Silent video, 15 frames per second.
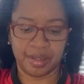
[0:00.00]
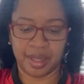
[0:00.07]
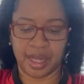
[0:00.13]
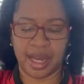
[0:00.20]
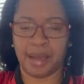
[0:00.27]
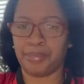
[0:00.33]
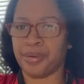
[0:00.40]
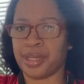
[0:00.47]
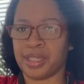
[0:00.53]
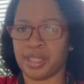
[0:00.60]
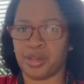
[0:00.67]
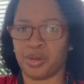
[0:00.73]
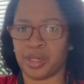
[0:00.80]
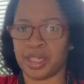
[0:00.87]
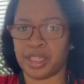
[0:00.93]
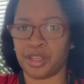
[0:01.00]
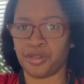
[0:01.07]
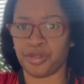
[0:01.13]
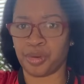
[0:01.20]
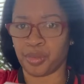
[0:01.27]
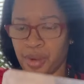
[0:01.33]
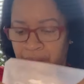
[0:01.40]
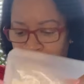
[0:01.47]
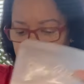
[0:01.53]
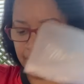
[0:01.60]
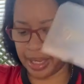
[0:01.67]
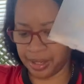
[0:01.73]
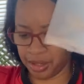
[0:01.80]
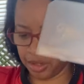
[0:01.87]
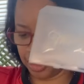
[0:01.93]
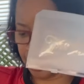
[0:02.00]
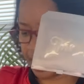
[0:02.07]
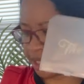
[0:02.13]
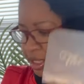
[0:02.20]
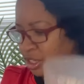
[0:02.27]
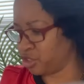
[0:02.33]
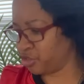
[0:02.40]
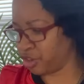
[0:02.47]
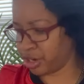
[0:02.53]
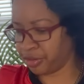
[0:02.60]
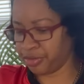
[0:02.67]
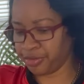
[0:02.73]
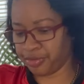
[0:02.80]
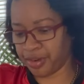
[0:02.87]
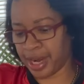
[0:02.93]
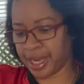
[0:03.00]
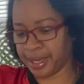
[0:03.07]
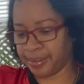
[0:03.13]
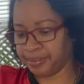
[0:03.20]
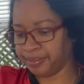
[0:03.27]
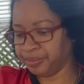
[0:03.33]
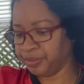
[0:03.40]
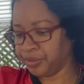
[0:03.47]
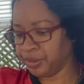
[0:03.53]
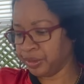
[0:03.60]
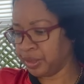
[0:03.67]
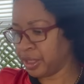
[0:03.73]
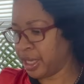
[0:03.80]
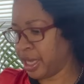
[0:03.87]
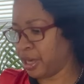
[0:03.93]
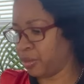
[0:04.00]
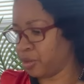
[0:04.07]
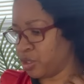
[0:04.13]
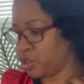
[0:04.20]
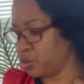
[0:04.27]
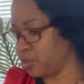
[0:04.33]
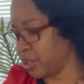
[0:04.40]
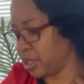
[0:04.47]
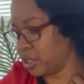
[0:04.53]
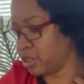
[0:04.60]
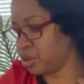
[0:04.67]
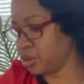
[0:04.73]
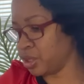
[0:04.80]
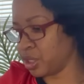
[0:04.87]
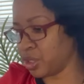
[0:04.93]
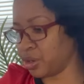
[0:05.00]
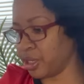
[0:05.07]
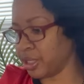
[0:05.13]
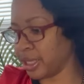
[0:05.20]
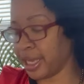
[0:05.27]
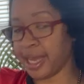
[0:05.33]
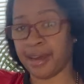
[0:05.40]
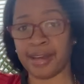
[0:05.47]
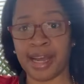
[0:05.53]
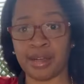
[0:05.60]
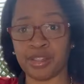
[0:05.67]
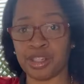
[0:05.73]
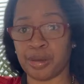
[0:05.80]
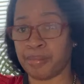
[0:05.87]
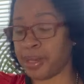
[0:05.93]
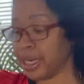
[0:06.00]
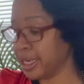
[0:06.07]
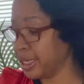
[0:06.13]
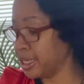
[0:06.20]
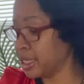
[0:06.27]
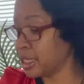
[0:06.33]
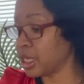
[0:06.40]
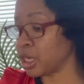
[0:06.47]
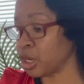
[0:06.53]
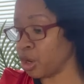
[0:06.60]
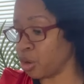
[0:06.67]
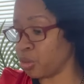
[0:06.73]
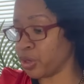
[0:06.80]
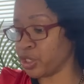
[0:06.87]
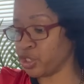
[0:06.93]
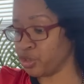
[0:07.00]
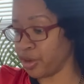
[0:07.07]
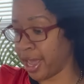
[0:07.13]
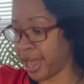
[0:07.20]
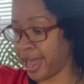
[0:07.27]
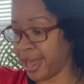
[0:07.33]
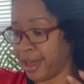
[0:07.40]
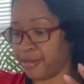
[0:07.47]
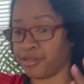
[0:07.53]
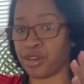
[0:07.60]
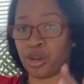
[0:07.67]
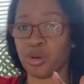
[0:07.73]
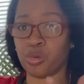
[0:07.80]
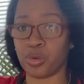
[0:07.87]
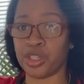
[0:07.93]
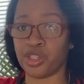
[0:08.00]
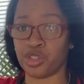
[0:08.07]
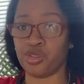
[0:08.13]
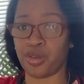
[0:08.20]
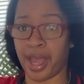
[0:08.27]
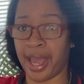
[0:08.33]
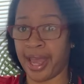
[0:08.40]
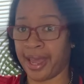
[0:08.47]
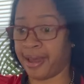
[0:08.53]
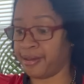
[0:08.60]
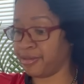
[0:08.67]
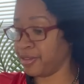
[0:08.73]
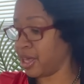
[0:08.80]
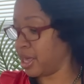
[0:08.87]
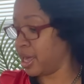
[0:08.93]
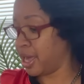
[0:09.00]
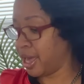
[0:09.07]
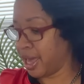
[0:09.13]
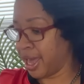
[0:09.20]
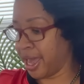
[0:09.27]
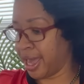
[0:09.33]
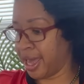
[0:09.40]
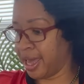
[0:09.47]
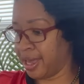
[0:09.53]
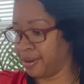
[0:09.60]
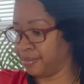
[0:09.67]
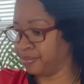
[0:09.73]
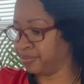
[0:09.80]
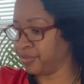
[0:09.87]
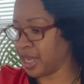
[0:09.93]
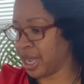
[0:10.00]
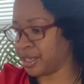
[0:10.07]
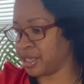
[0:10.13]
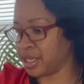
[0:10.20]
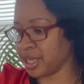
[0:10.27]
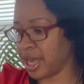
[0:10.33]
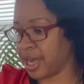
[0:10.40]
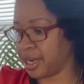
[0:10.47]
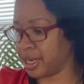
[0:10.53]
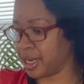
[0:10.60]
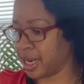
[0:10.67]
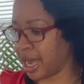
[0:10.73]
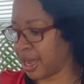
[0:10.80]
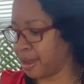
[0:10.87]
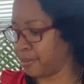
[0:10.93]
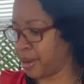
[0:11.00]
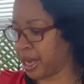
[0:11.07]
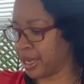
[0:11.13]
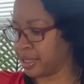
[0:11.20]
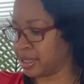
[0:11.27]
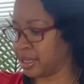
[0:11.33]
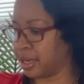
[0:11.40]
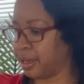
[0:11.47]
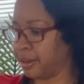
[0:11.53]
I press it on a different way, but you get the drift, right? And what you want to do is start to count out your monies. Know what you have. Know what you have. And I just kind of line mine